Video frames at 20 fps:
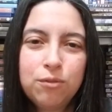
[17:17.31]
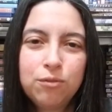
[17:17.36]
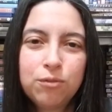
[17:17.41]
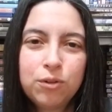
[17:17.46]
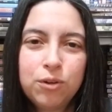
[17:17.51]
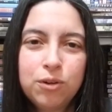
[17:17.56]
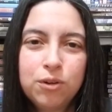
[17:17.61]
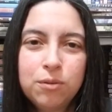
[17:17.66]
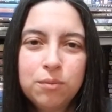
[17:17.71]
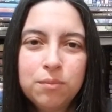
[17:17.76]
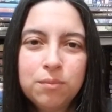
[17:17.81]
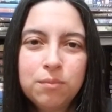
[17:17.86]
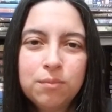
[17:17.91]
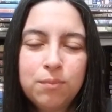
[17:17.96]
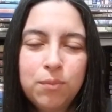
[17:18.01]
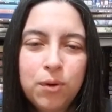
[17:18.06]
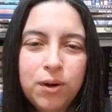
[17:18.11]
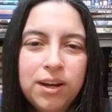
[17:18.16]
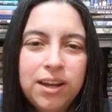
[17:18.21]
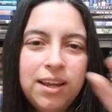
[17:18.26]

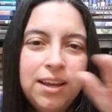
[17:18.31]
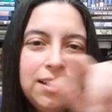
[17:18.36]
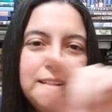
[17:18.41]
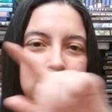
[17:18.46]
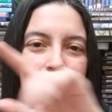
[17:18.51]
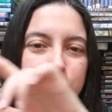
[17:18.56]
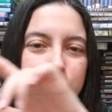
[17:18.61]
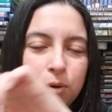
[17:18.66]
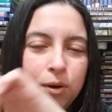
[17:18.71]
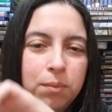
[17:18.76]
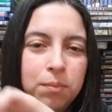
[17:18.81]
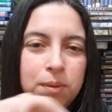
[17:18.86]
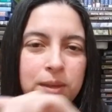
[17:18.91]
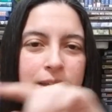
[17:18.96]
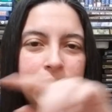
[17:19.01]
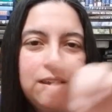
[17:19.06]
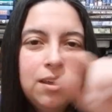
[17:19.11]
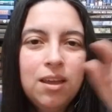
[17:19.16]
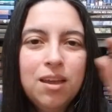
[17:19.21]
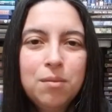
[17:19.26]
from point A to point
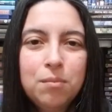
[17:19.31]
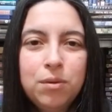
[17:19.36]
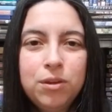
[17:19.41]
B,